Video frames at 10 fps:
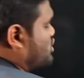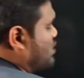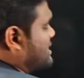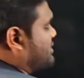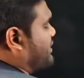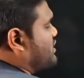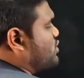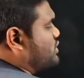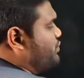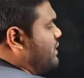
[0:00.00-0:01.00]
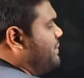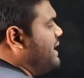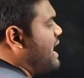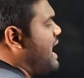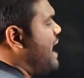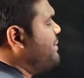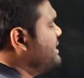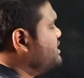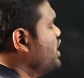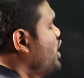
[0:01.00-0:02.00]
So answer for this question will be how
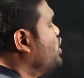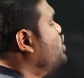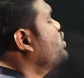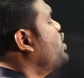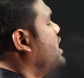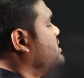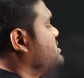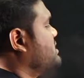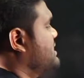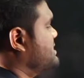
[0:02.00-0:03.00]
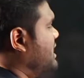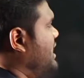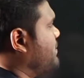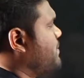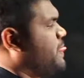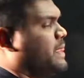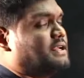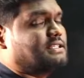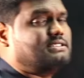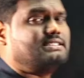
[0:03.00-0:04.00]
much? 2 dots. Is that clear?
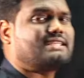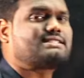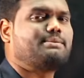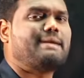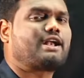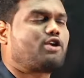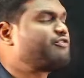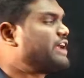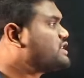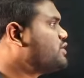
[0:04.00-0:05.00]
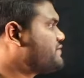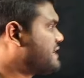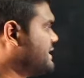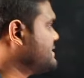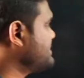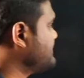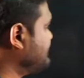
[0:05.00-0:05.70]
Just a matter of fraction of seconds.